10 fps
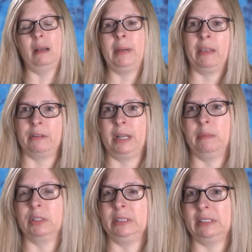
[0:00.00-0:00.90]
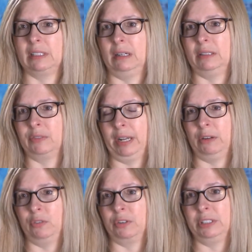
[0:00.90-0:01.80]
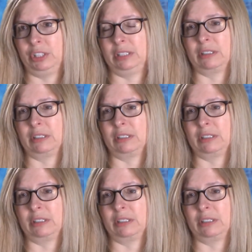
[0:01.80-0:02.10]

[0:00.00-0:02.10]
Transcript: My other neighbor, Lisa, ran over and she